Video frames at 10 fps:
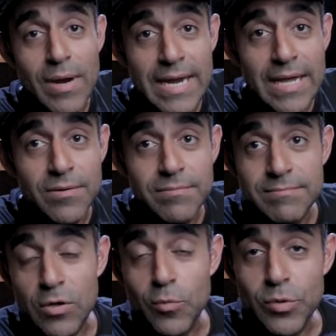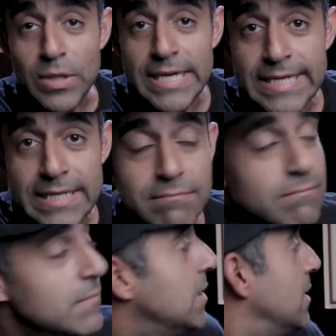right now. Hope you like it.
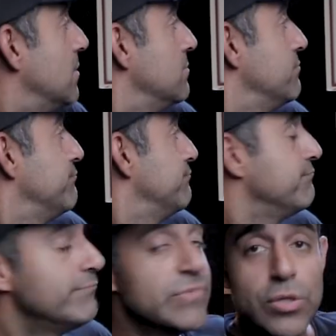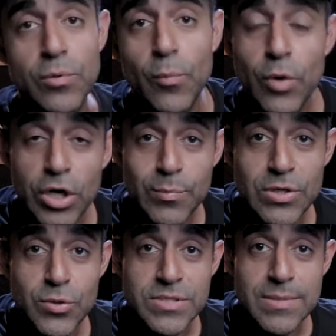So we're gonna be
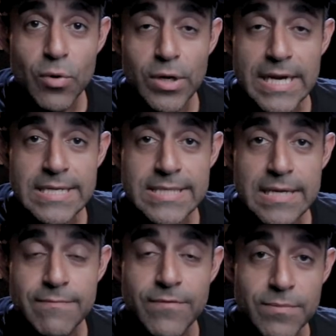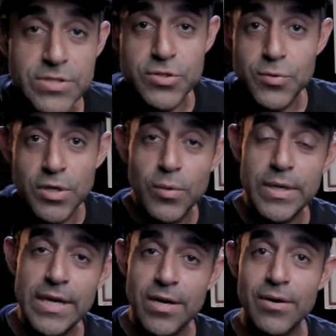doing some more content from the studio
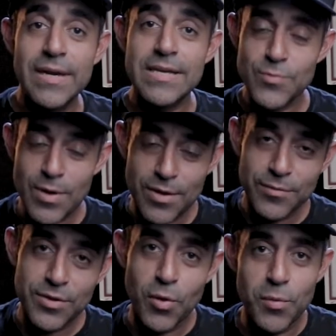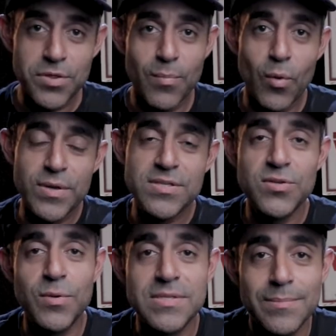here, and as well, you know, with the boys
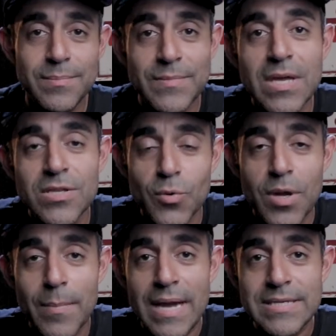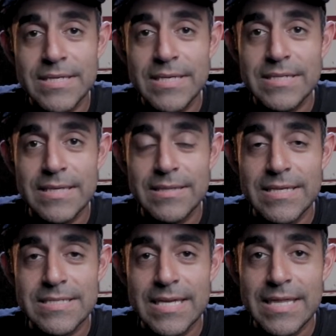doing some toy unboxings and
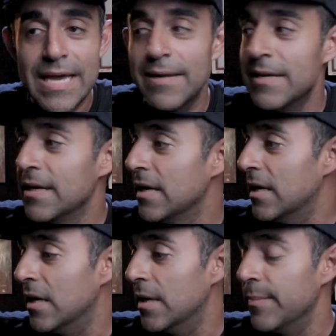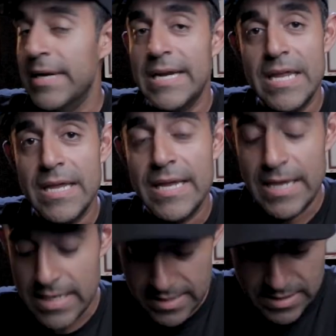things like that. But in any
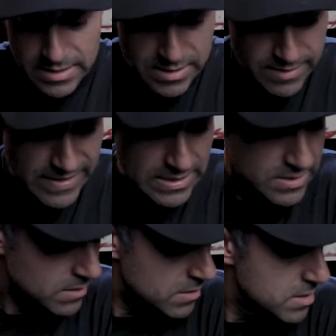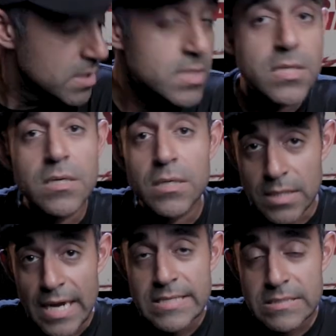event,
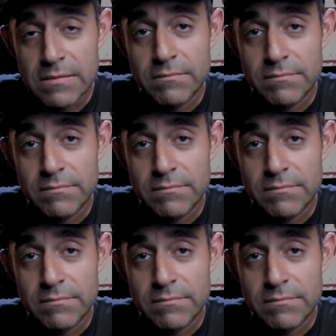guys,